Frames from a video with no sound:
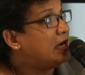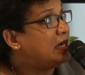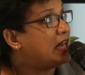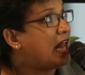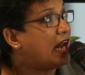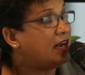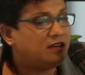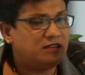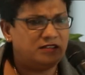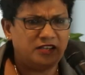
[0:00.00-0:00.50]

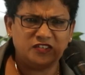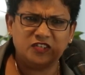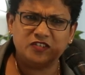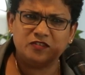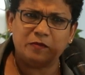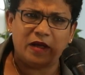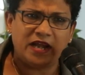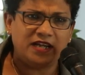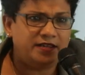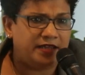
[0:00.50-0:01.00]
that this is
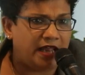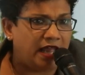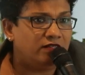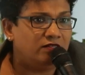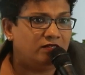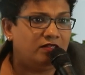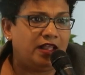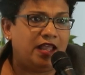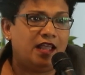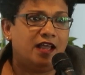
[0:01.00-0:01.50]
my
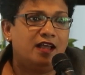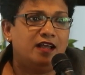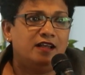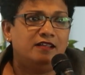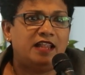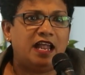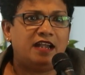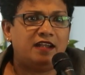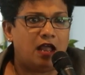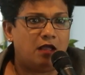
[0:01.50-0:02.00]
10th year
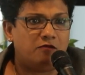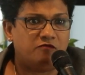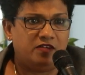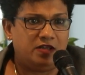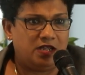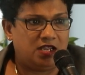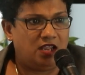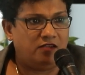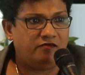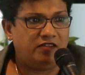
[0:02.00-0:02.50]
that I'm
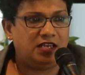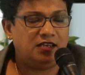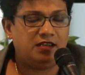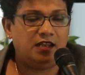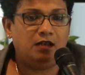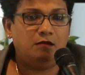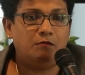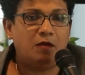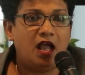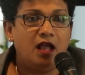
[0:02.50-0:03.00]
working with
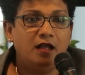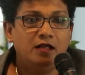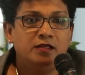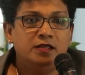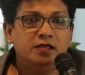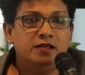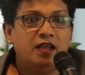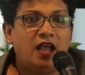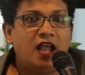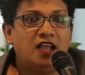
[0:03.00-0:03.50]
Dilmah.
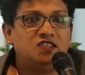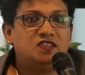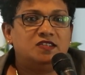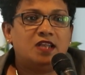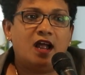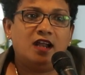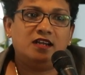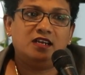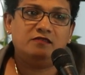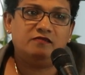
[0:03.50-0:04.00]
I
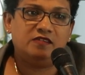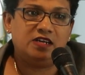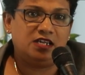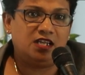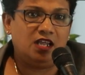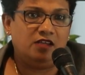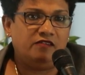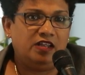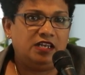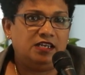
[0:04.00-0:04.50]
started
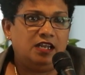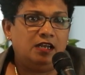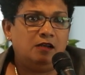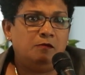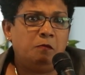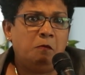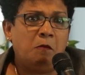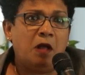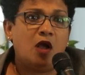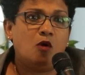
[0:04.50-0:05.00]
working with
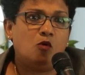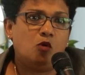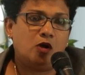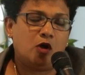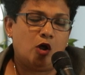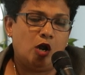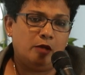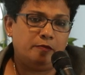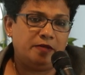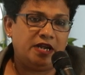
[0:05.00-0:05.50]
Dilmah or
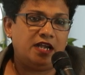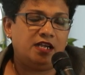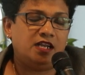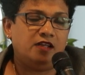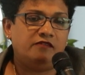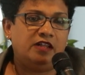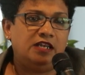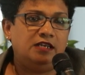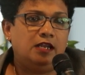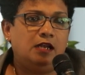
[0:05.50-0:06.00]
collaborating
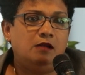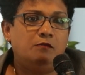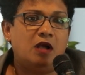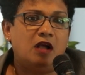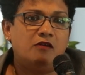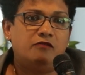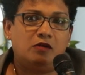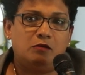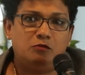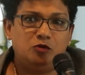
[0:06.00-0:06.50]
with
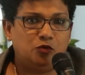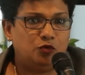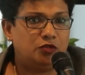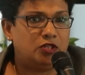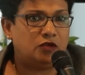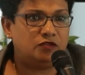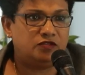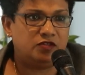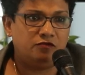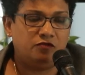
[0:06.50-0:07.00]
Dilmah from
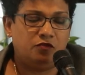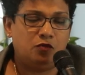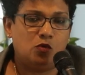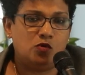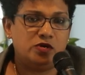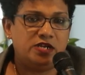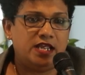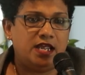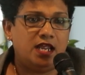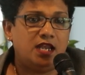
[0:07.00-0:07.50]

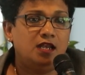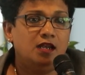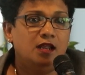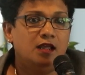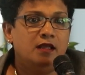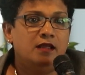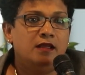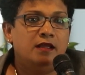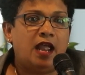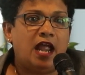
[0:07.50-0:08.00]
2014.
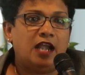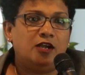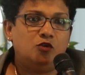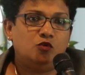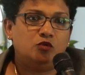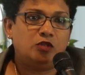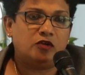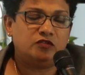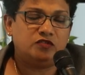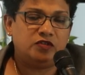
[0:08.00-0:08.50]
And
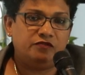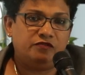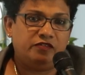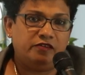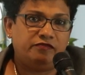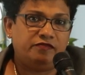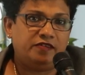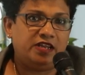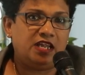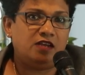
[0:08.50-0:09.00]

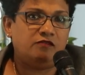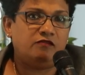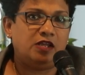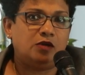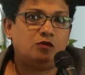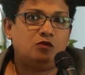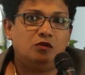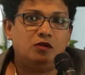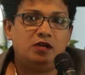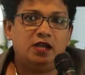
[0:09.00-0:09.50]
2015, we
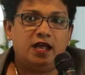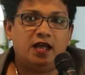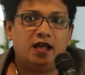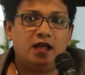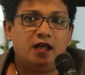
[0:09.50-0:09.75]
could